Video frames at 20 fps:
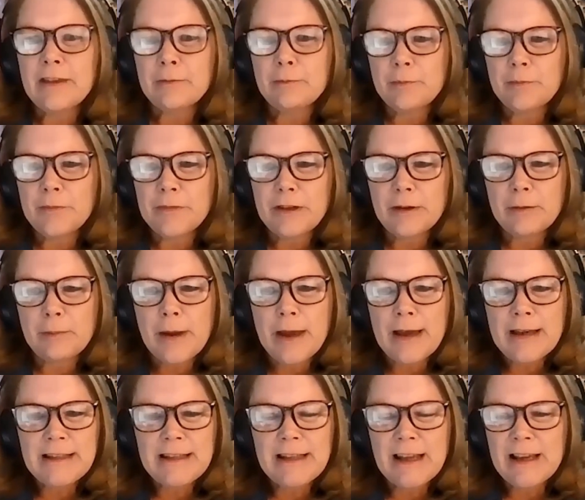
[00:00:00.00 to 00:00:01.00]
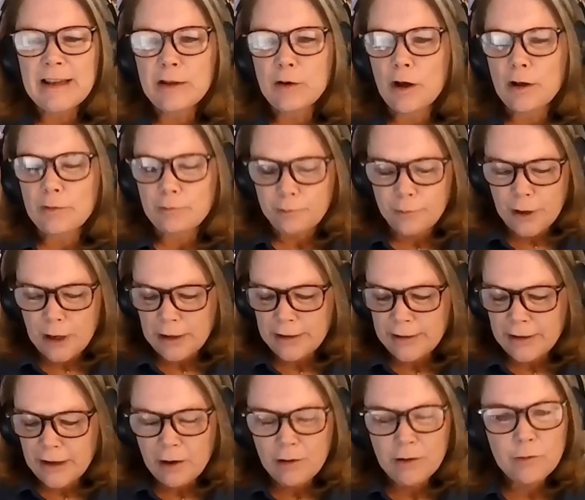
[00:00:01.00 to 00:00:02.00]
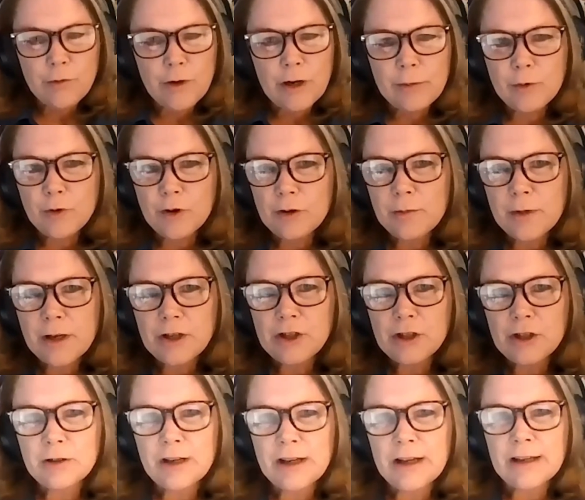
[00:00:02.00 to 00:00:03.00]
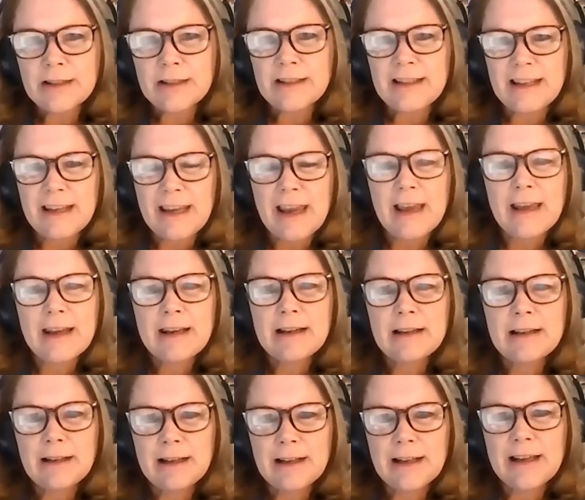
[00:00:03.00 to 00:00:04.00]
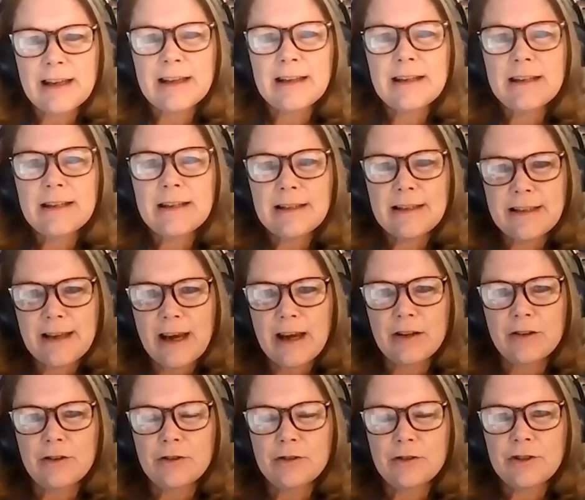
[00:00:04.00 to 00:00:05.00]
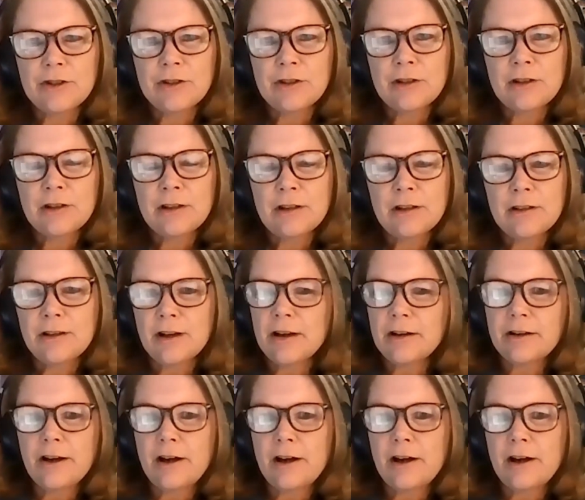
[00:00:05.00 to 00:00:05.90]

the the best thing that probably the only one I'm going to mention is Deanna Lynn Sanders.com. dot